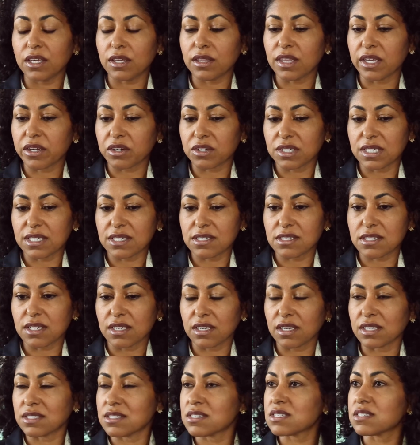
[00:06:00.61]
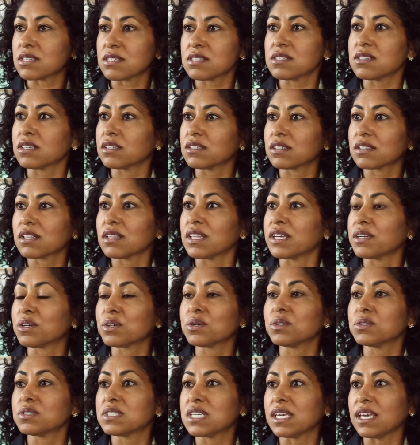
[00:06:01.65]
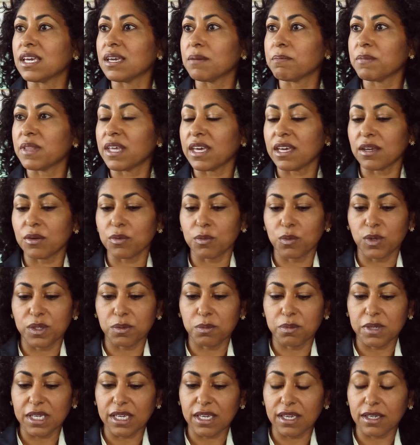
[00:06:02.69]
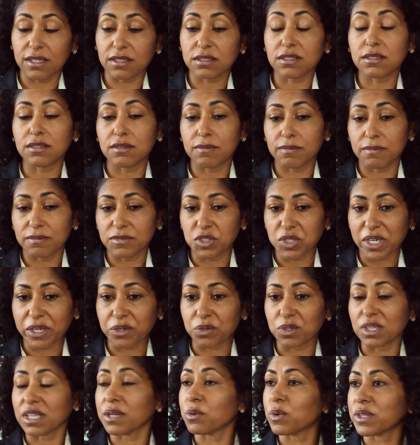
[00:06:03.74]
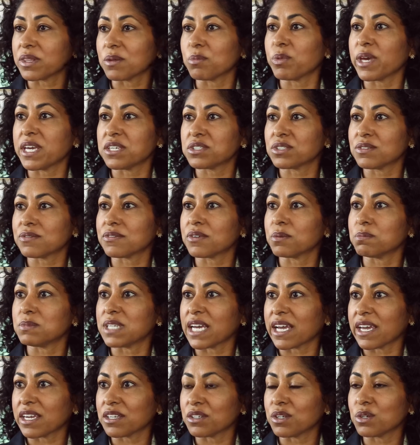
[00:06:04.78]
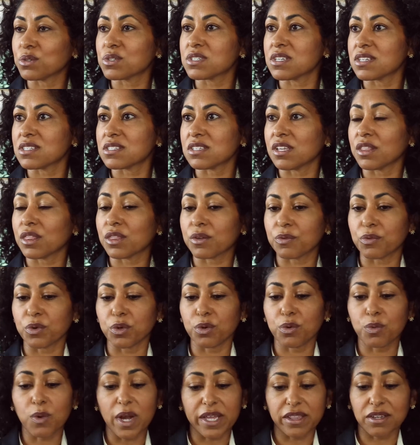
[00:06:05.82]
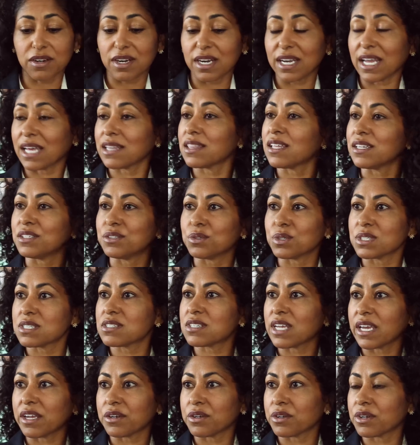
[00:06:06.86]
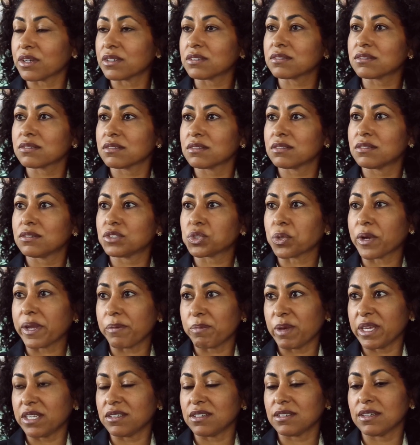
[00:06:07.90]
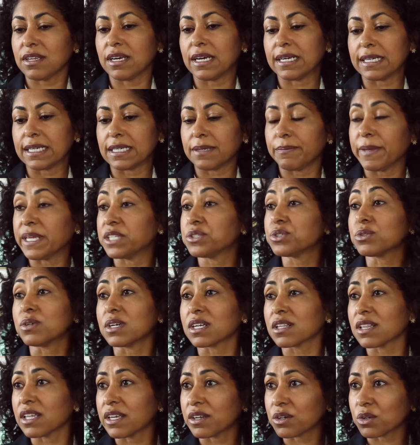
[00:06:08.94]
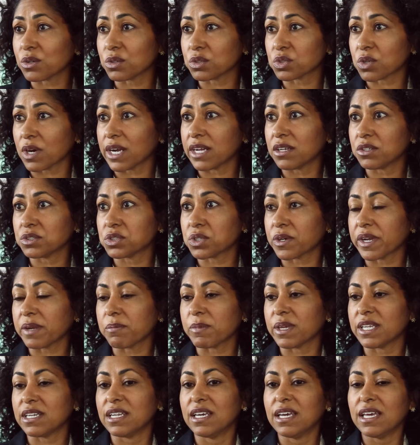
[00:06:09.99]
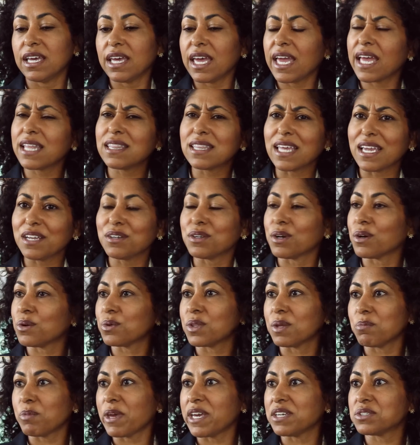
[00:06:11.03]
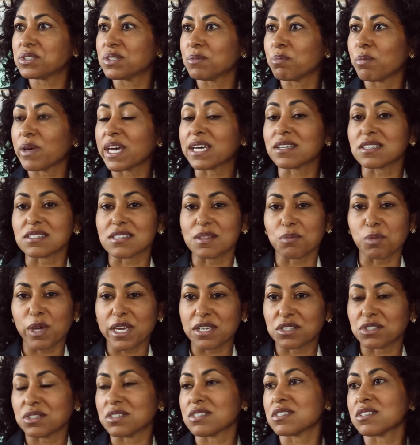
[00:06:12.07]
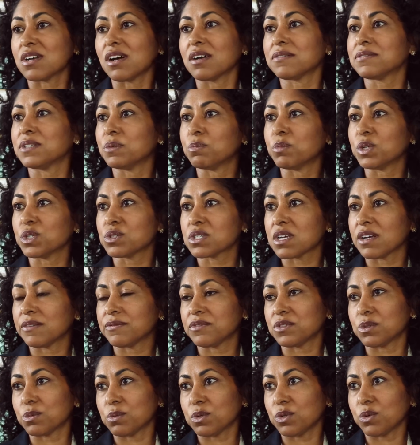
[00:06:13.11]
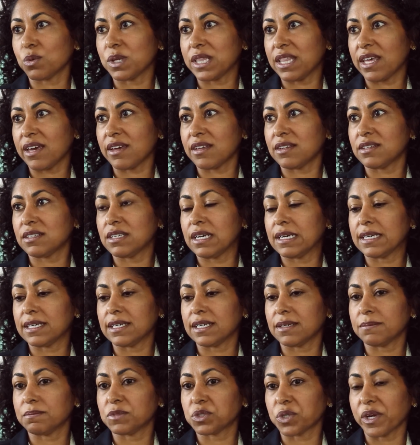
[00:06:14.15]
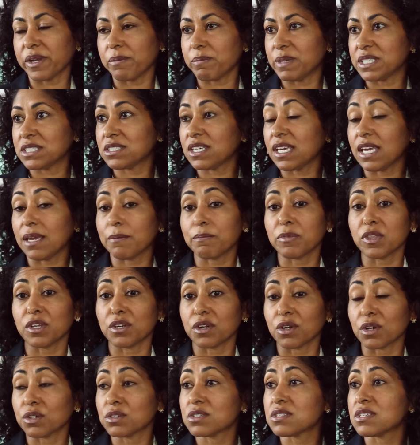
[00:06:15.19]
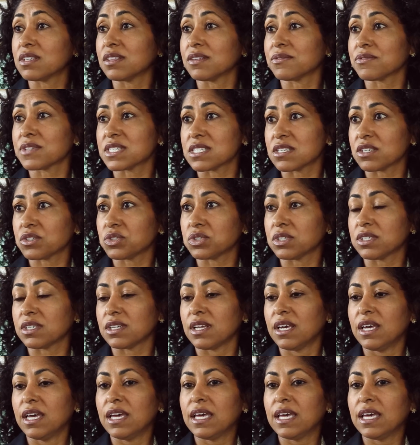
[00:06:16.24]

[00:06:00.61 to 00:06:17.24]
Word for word: There is a consistent clinical team that would be generally with the patient from diagnosis and through whether or not they do a standard treatment um, into a clinical trial treatment, and they know the patient best. The patient is often most comfortable with that um, treatment team, the nurse and the physician.